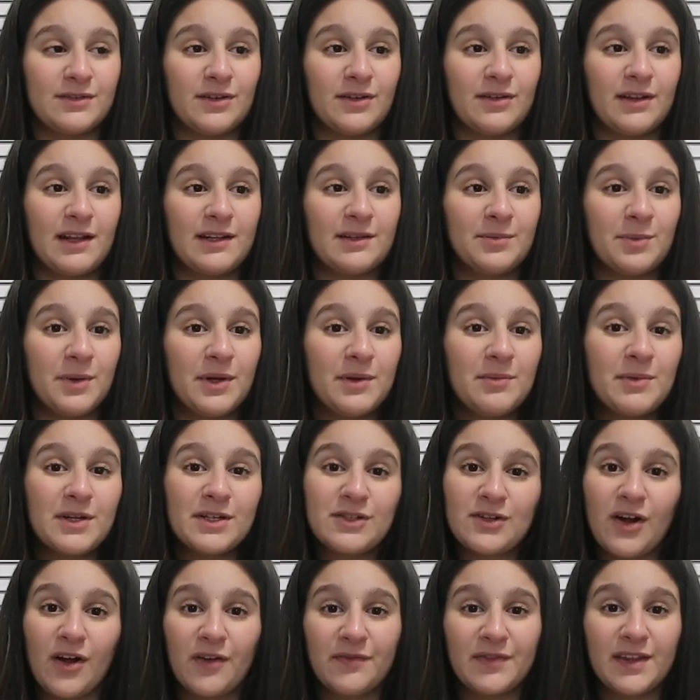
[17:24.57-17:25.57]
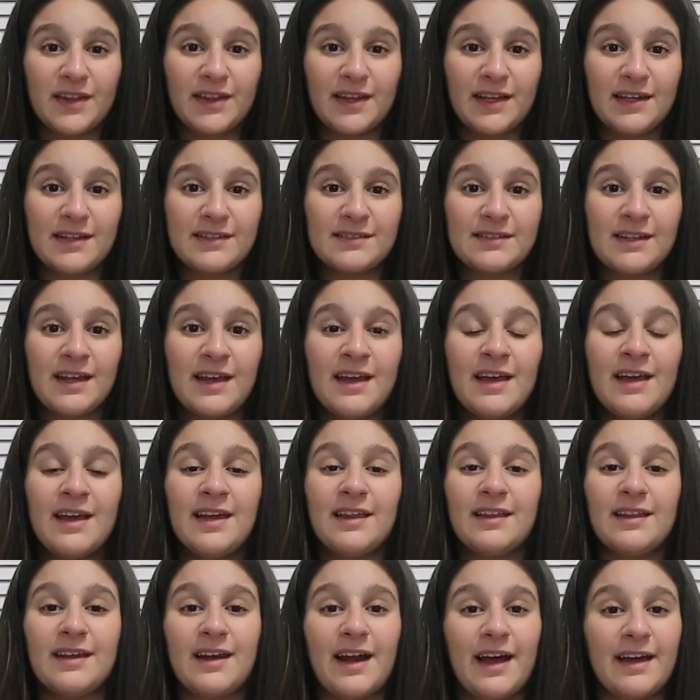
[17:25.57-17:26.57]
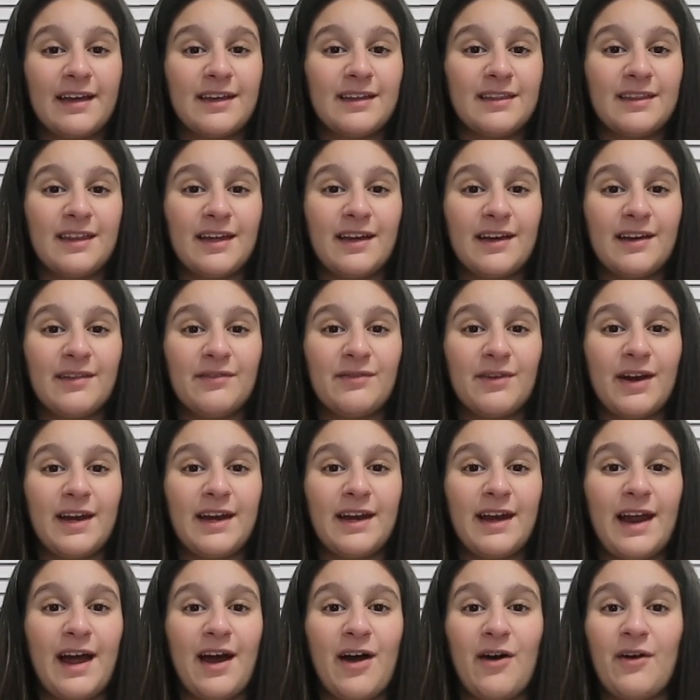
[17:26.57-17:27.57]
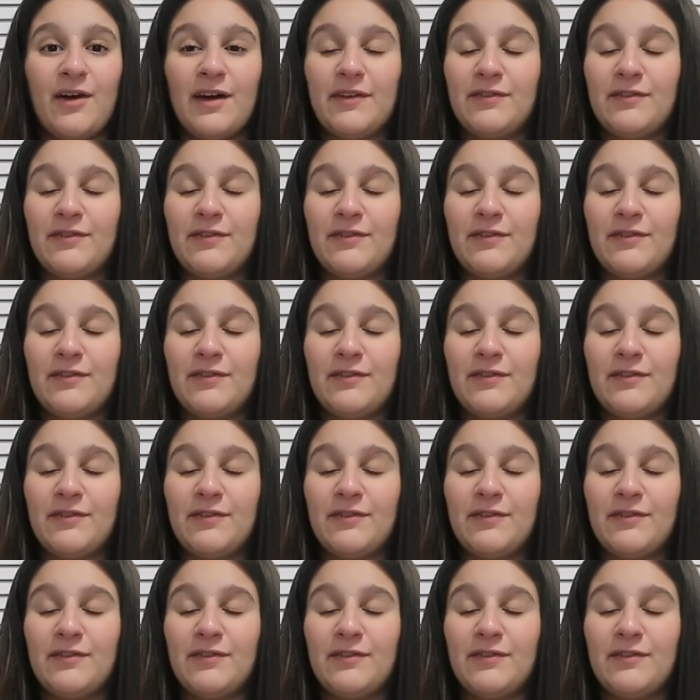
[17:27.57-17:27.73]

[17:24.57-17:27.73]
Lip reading: So that's pretty much all of the things that I can think of right now.